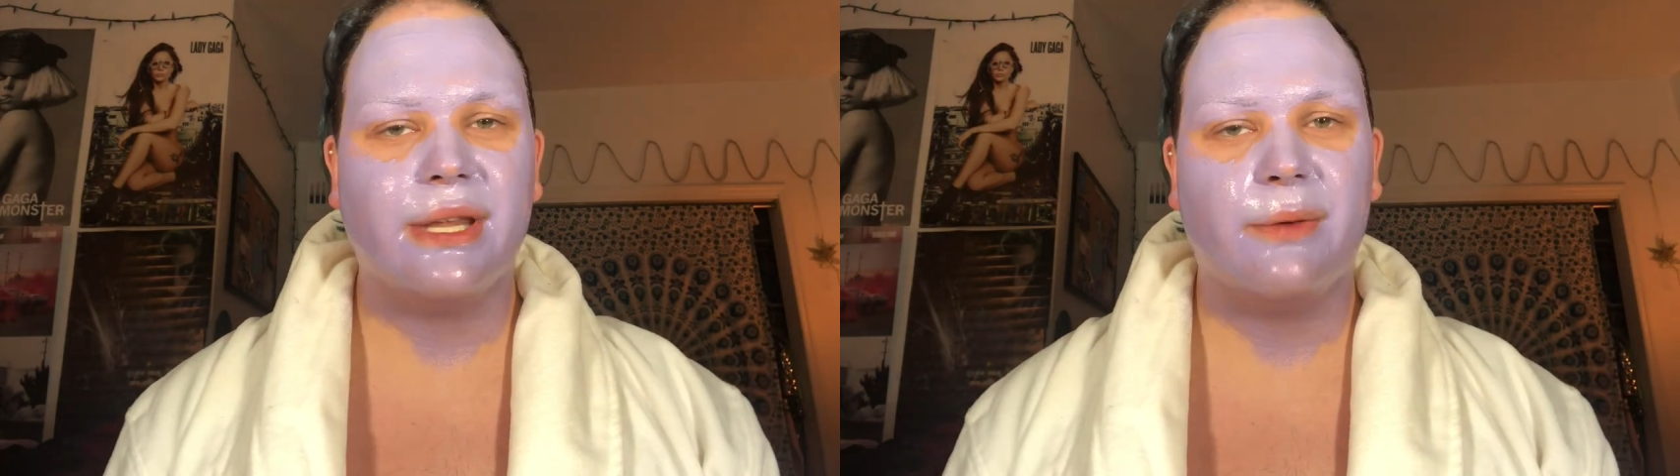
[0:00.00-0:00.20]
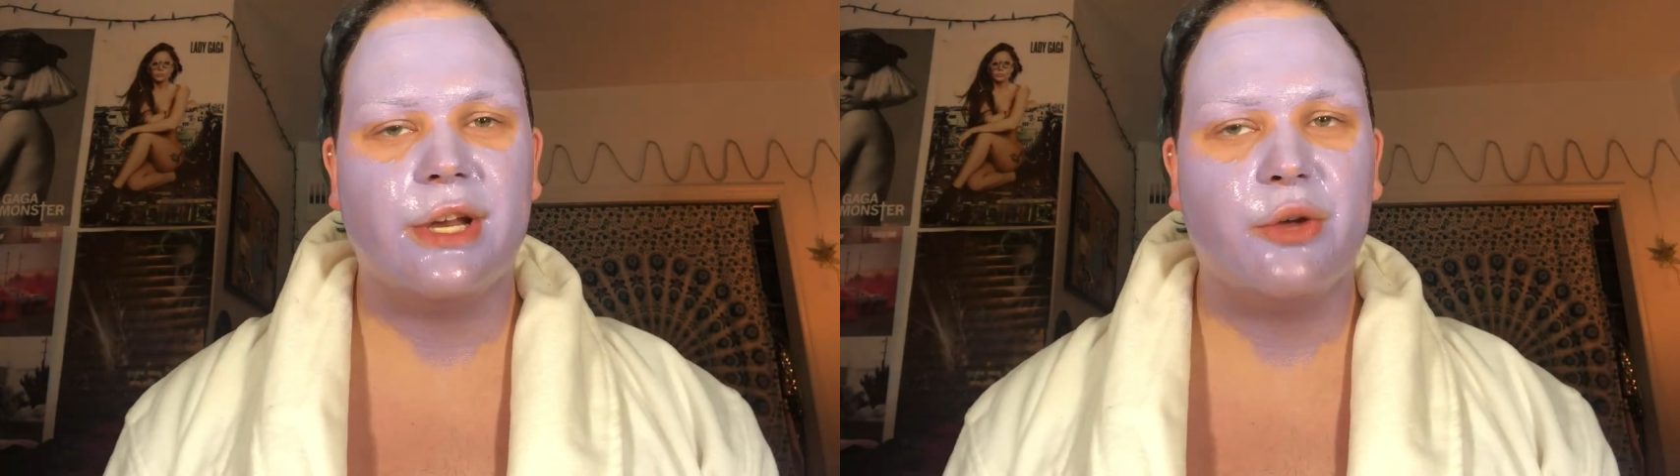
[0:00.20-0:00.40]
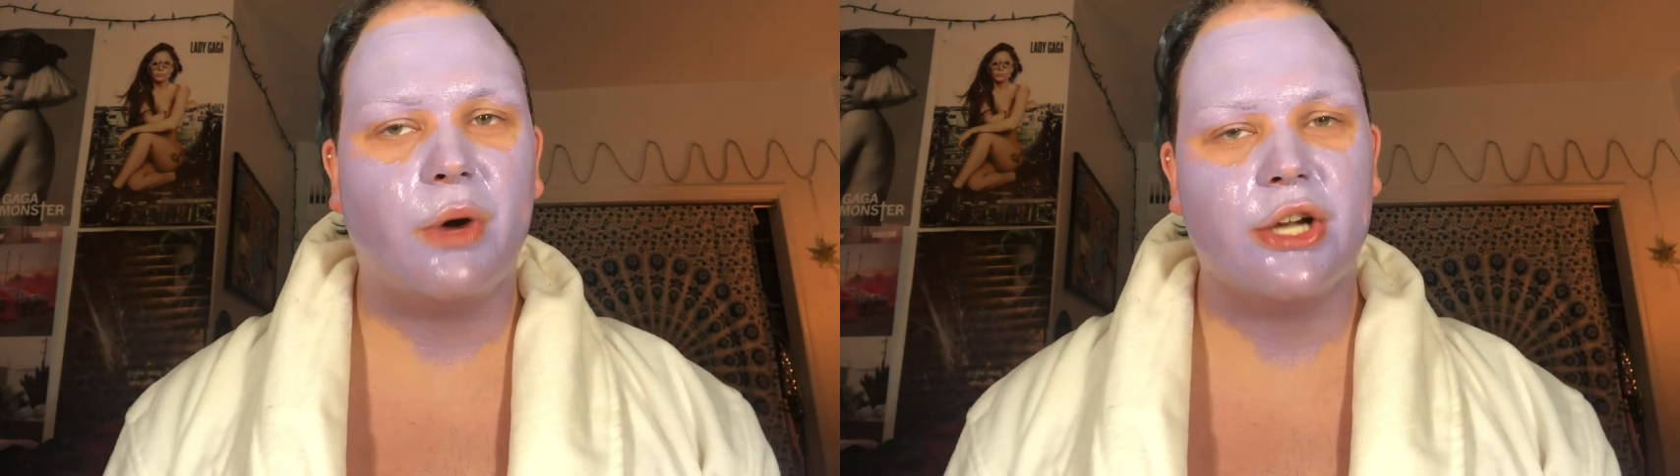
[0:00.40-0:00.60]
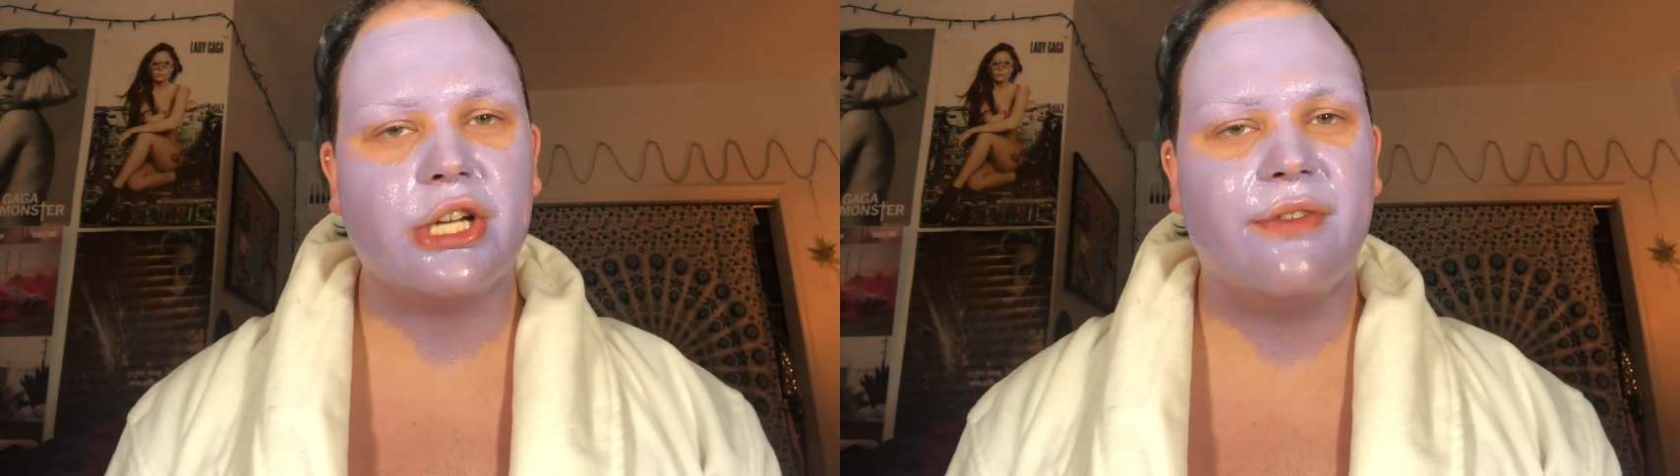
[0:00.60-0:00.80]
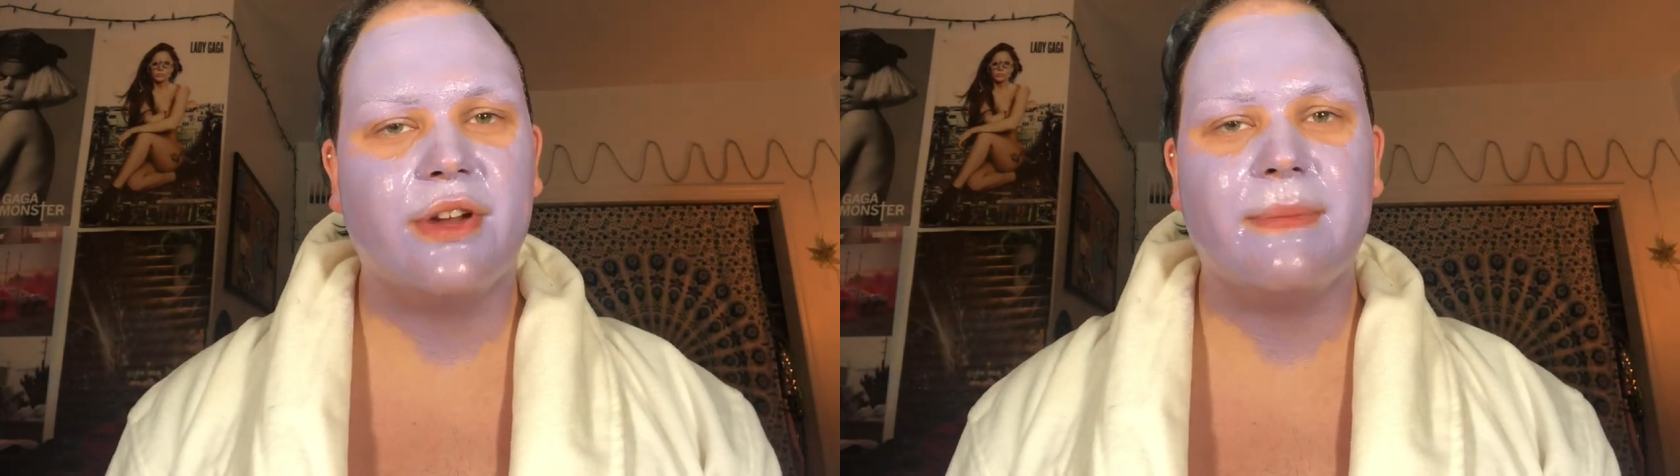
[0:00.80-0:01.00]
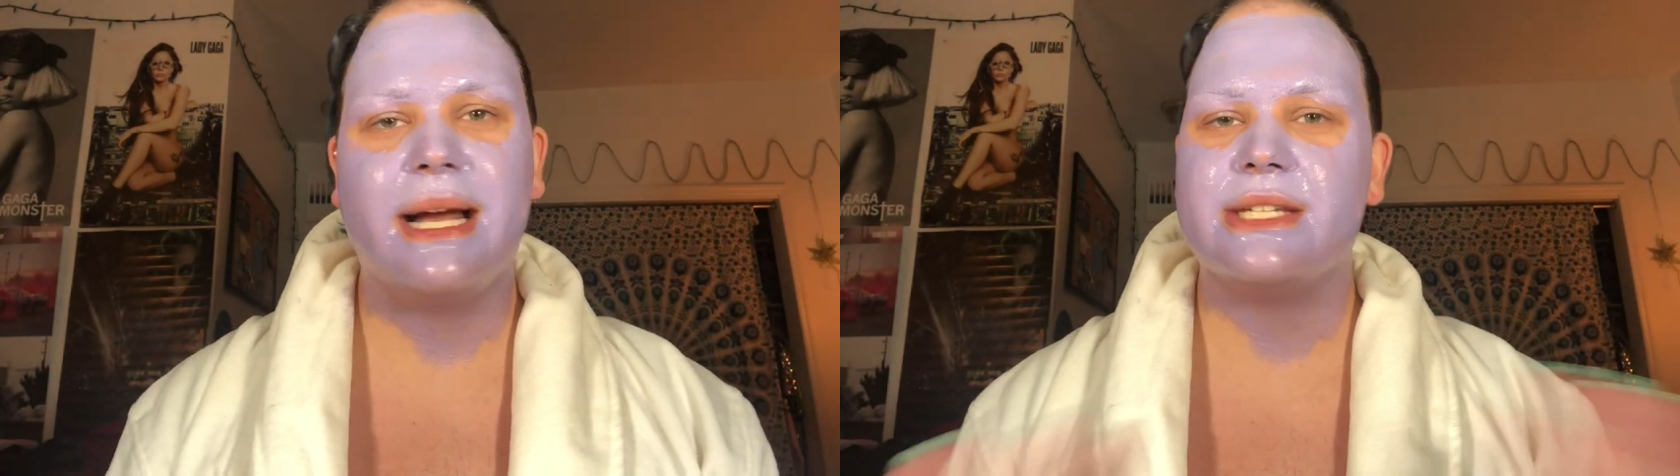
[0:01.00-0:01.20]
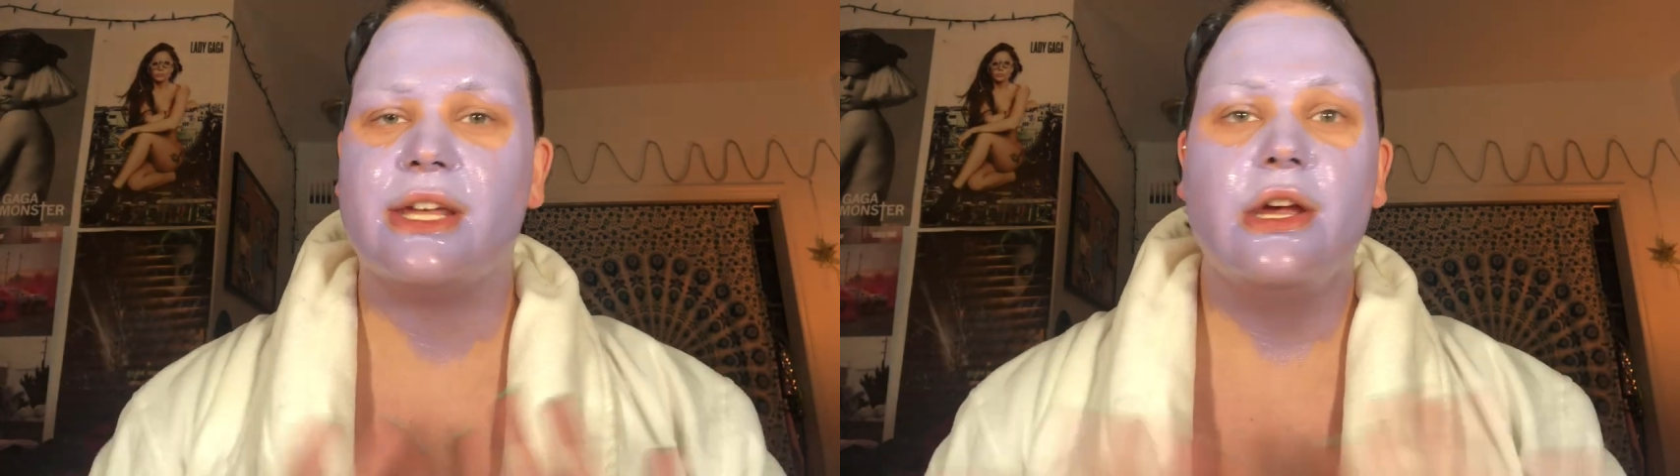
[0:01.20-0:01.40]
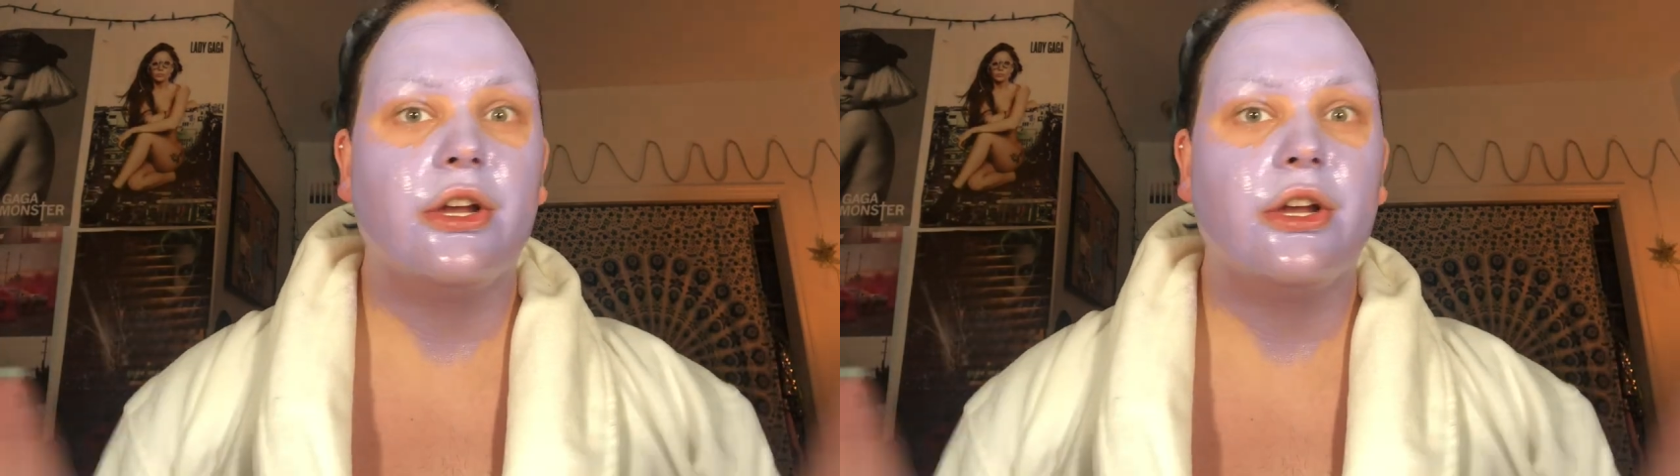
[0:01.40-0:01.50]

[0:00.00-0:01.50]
that when you wash off your mask,